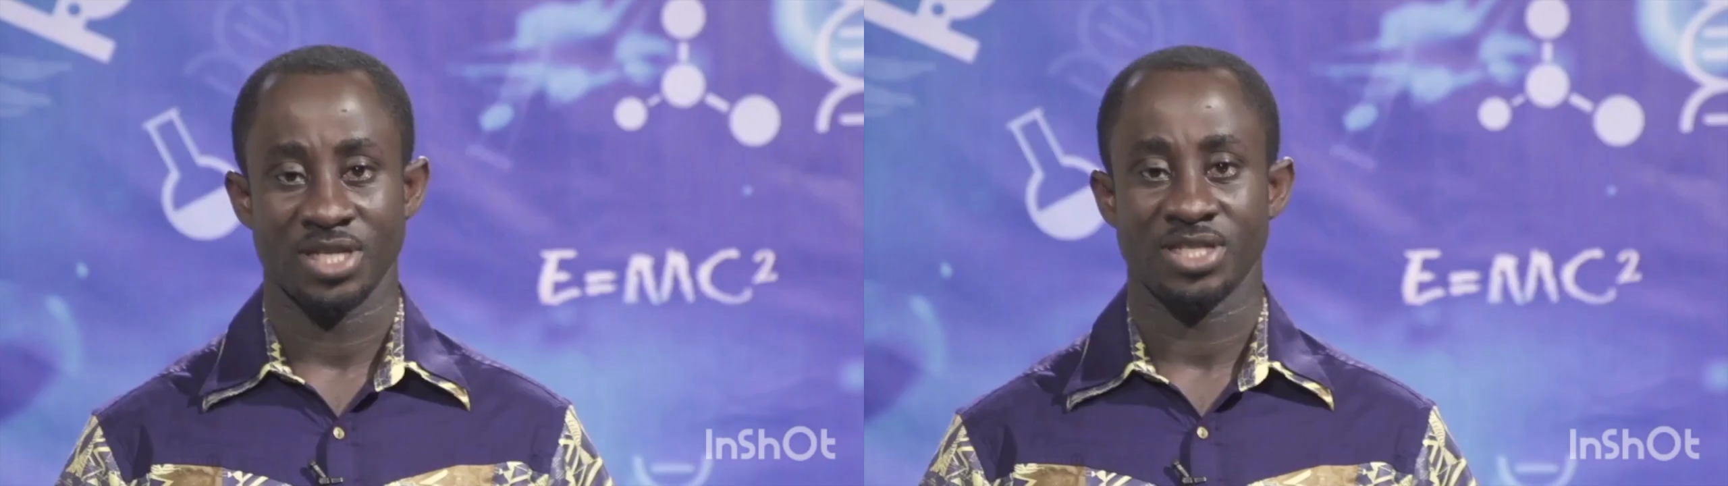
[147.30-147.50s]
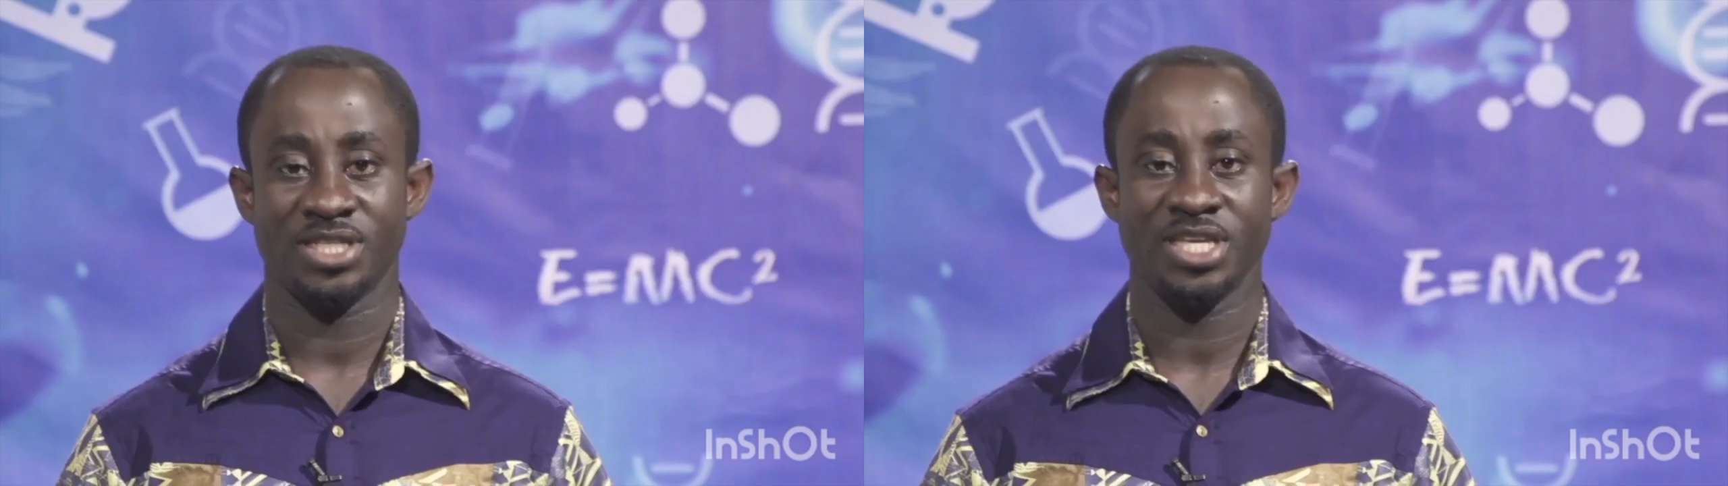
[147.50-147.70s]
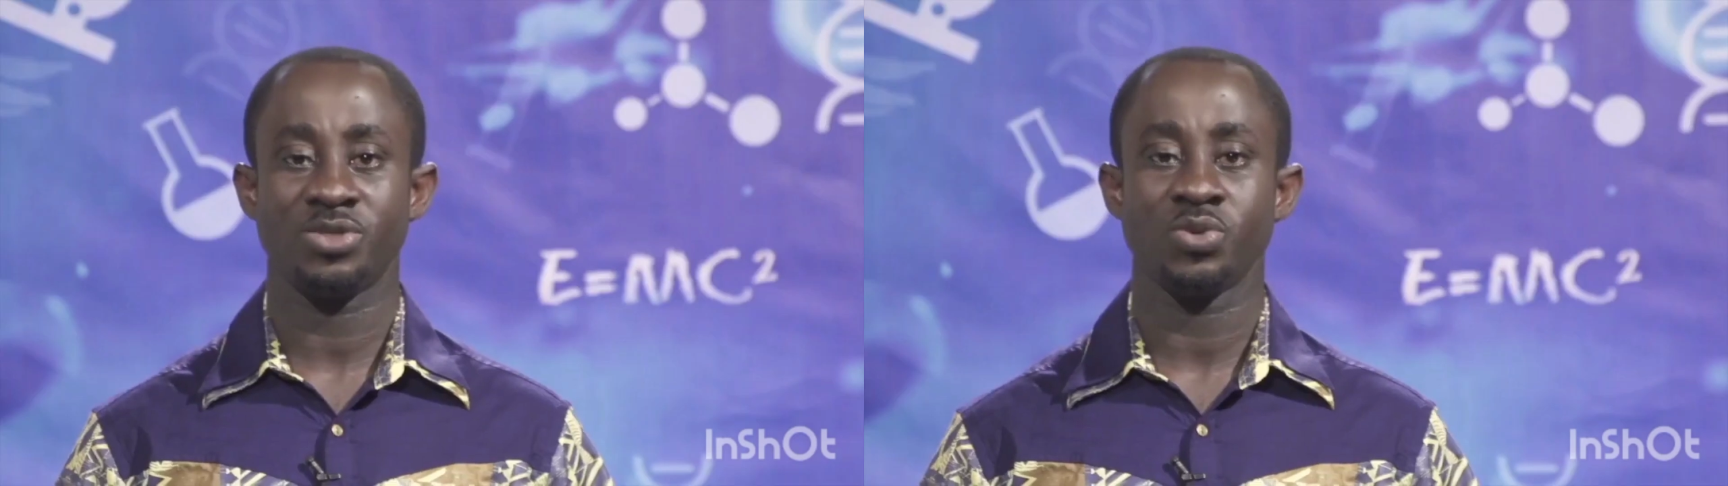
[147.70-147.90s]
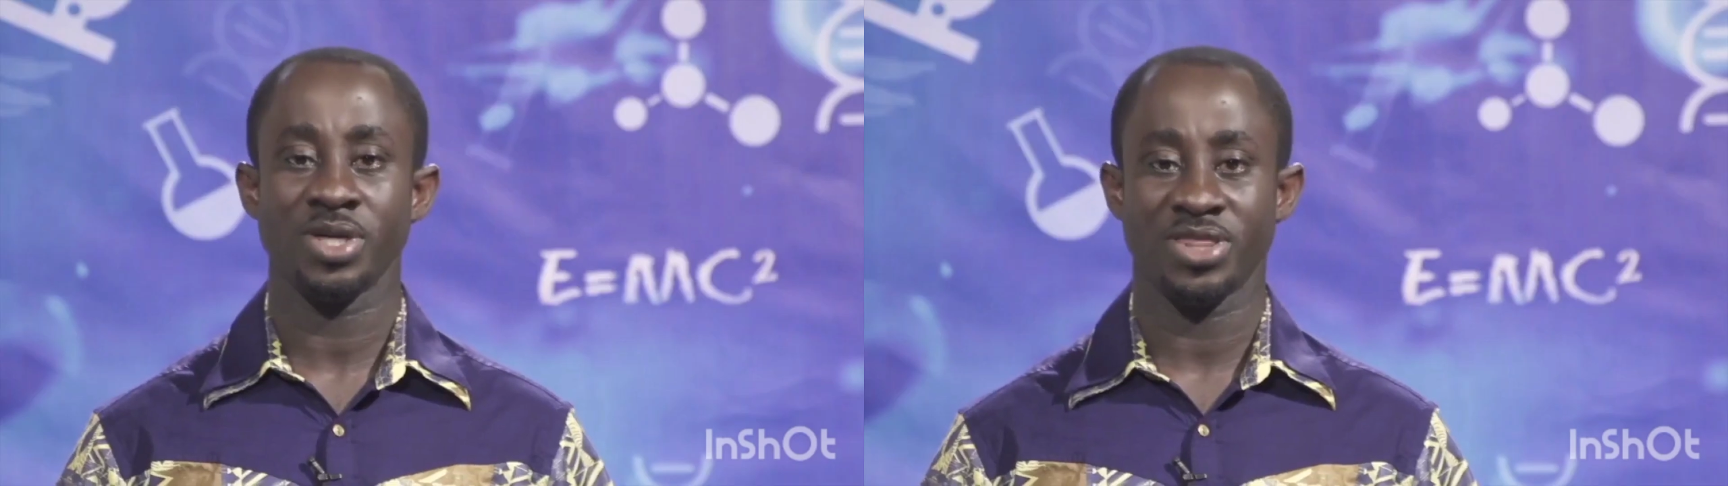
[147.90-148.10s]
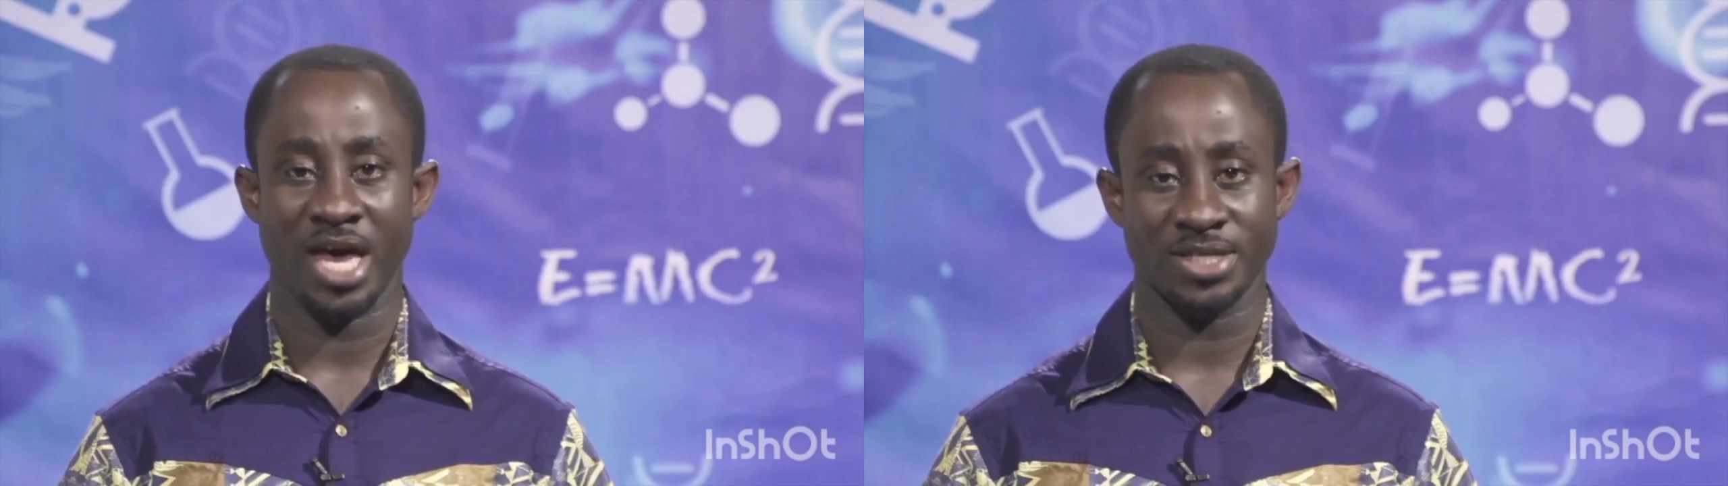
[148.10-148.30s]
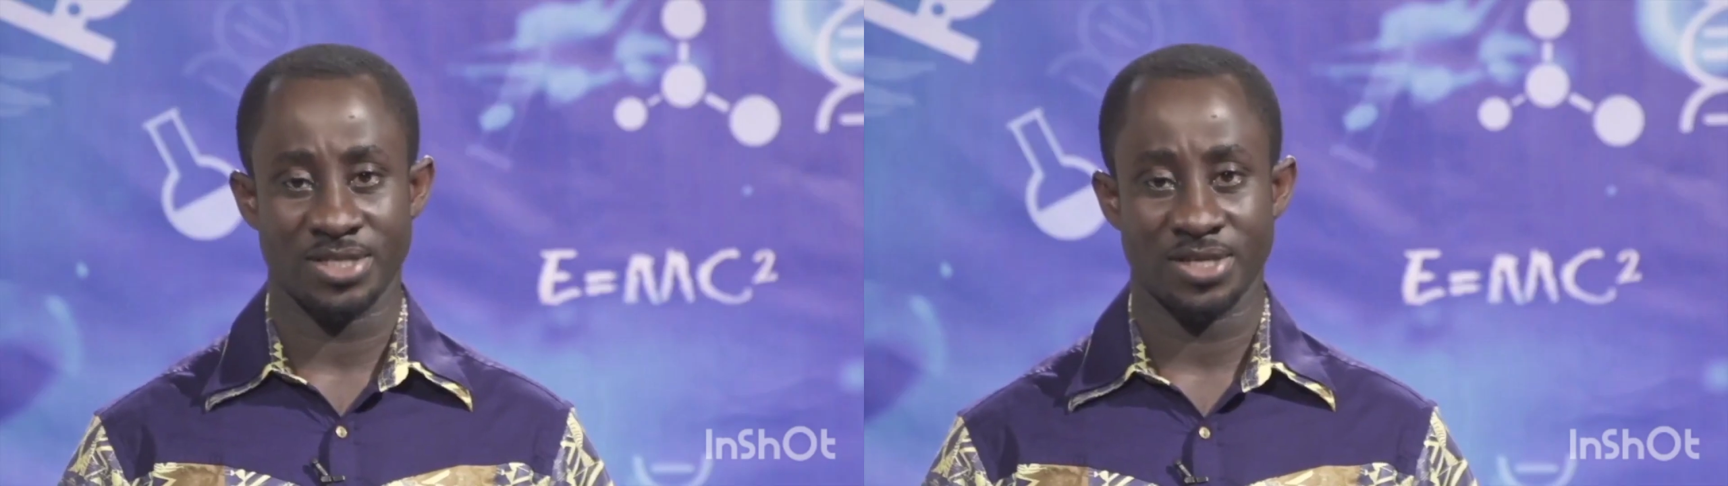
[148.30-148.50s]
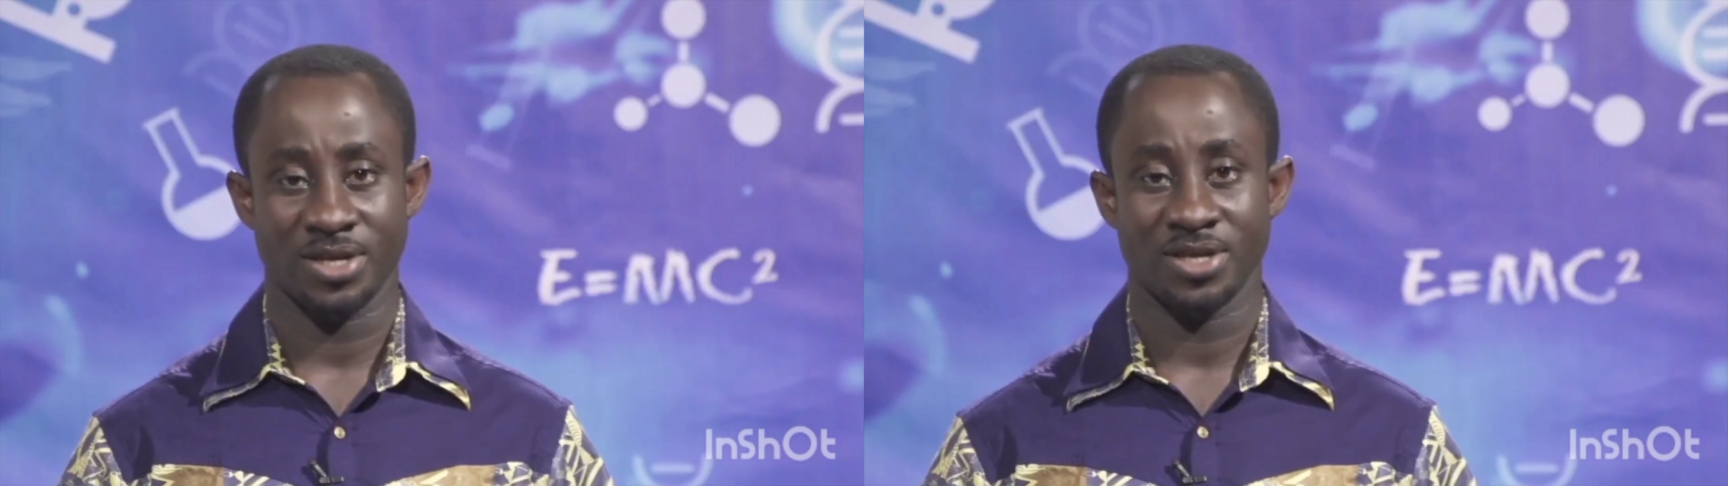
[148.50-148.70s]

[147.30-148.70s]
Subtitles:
See to it that